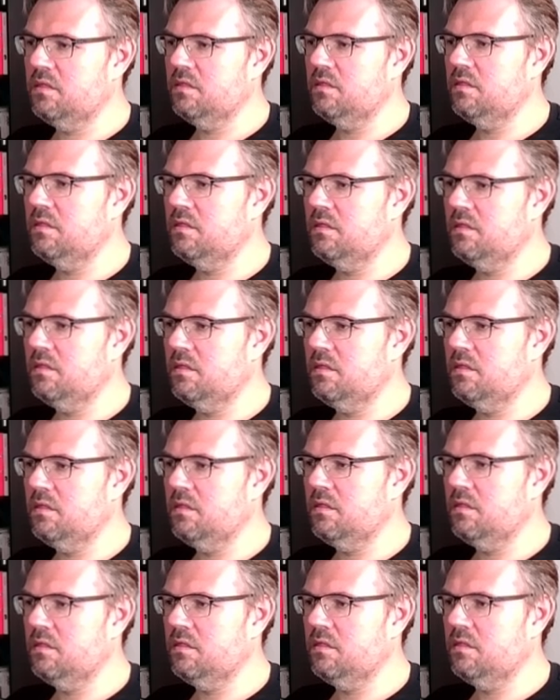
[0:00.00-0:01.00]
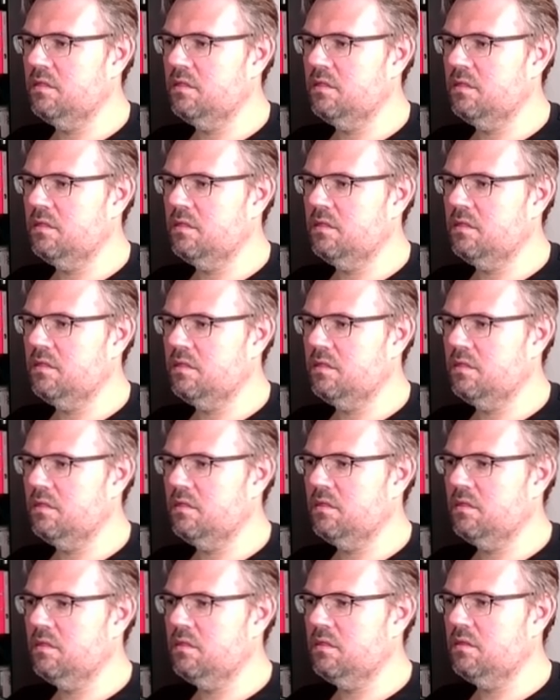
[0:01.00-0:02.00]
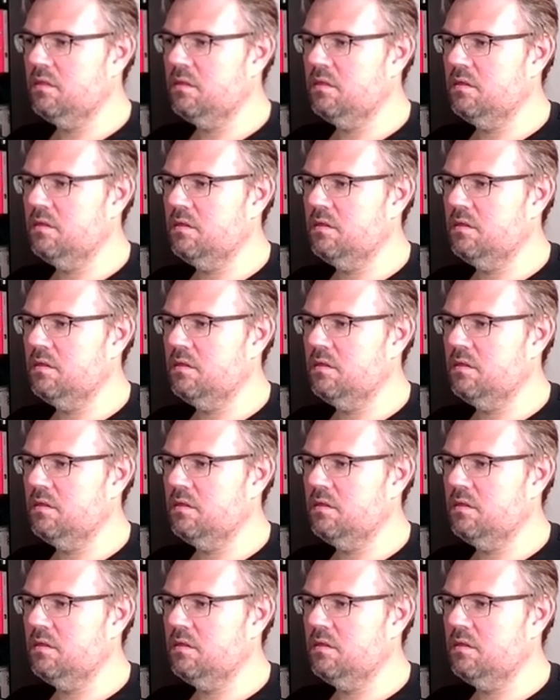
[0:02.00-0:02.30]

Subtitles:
(no one is talking)